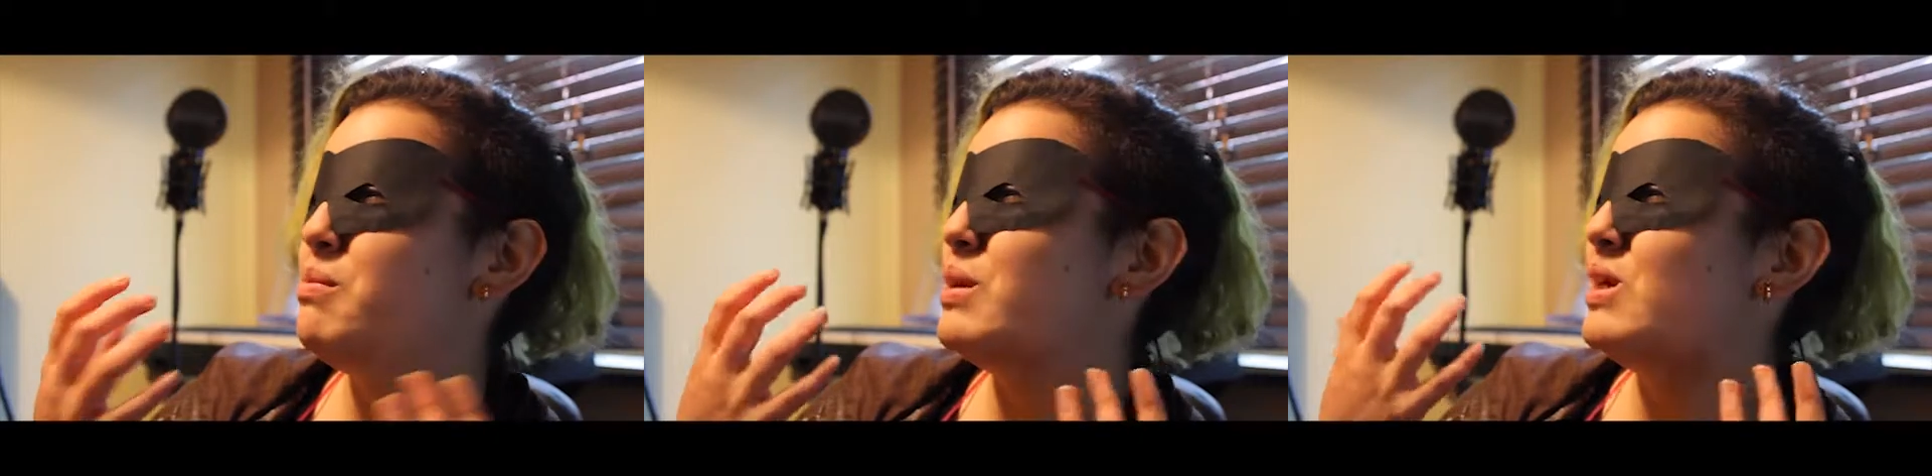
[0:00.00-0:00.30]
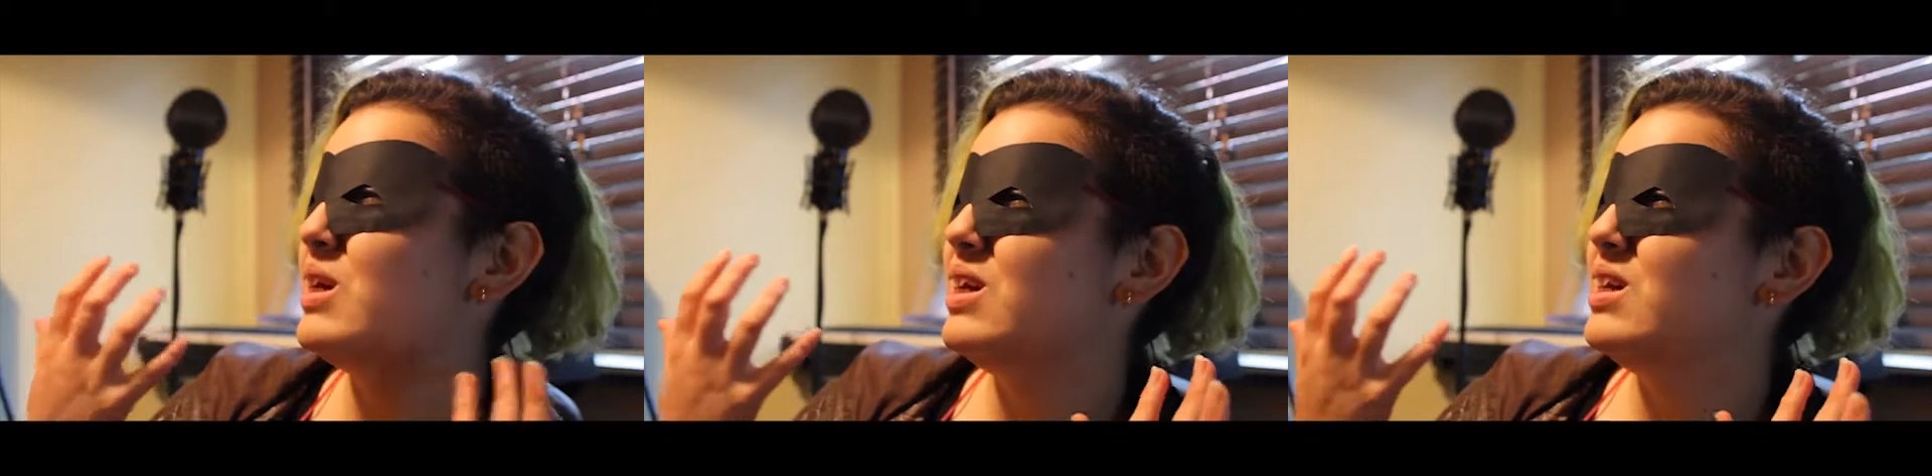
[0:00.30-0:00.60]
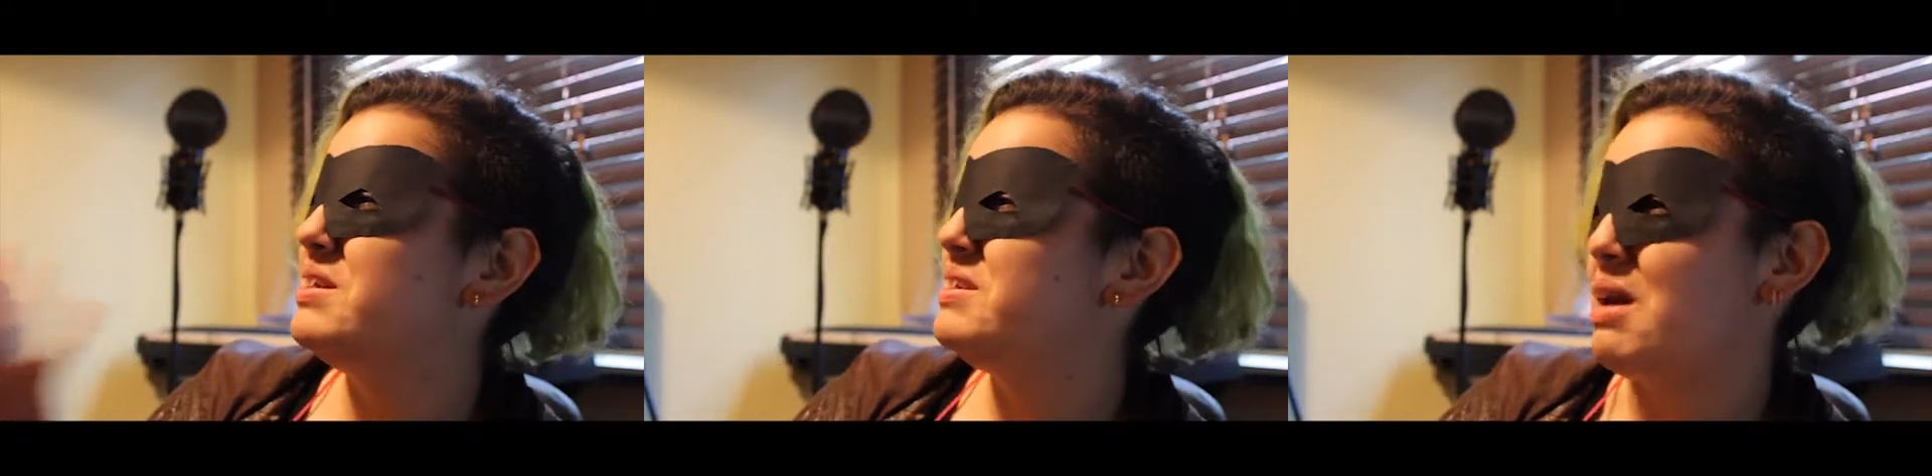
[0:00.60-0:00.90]
but
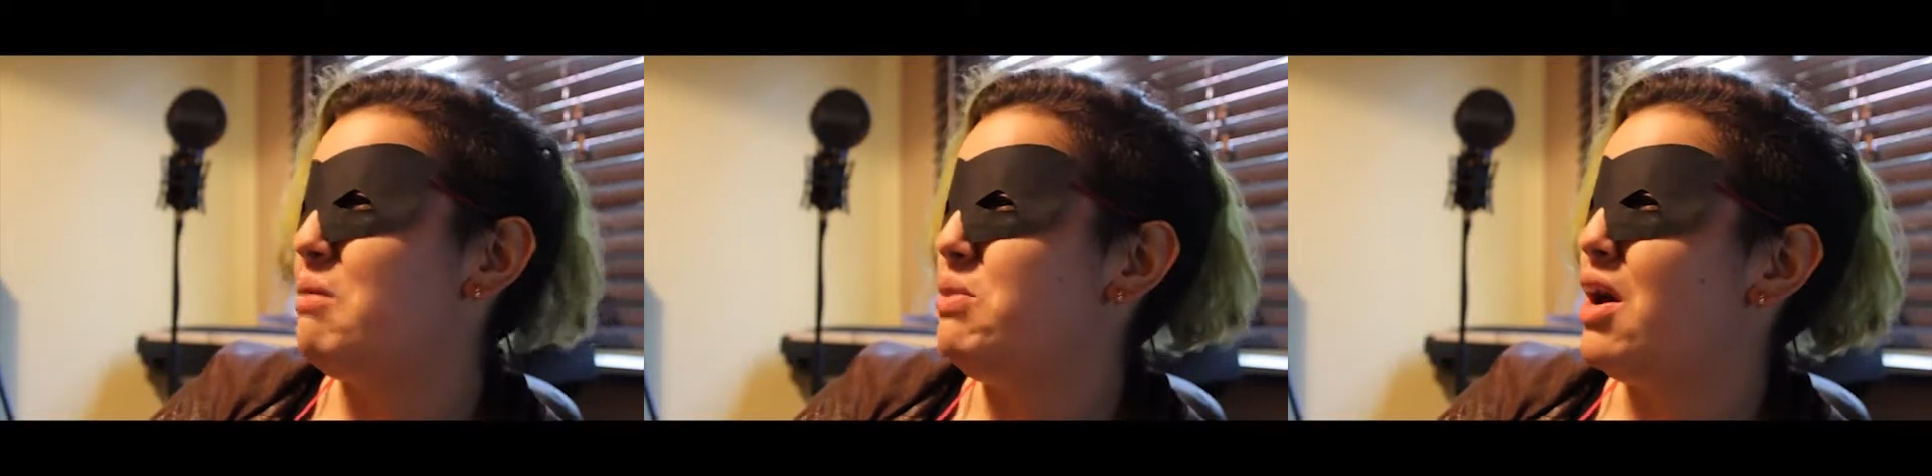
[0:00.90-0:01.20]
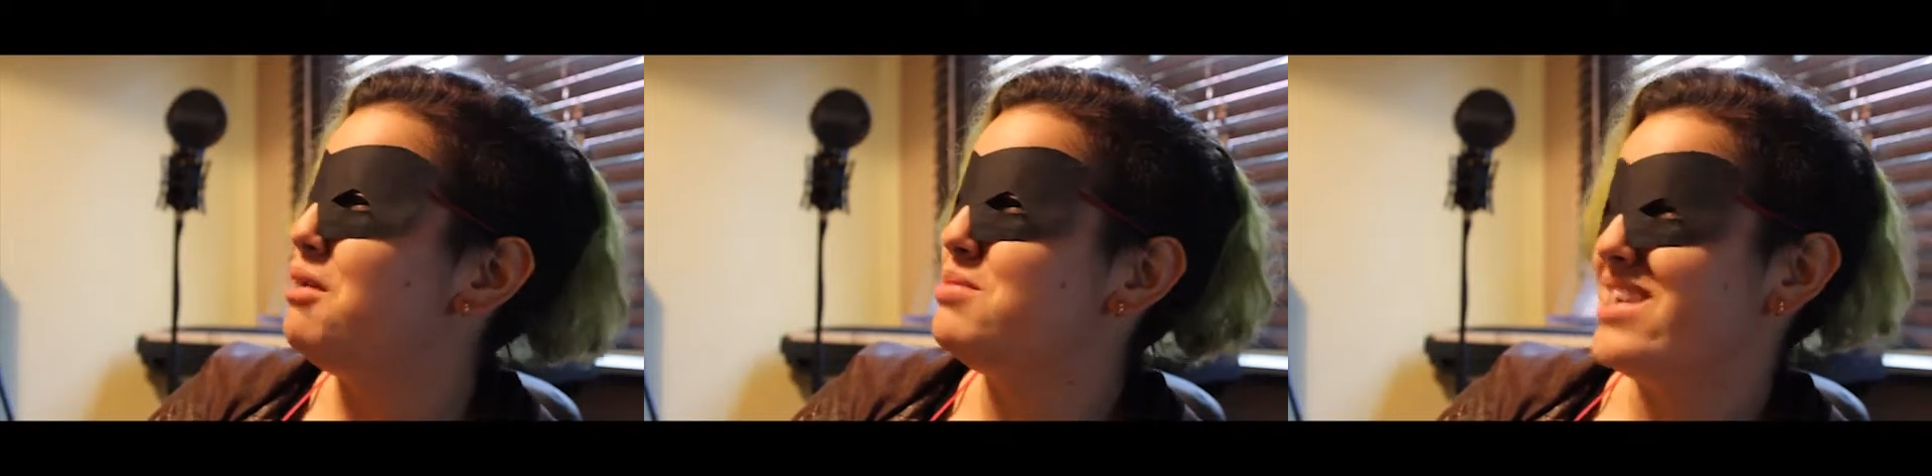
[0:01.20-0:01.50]
sometimes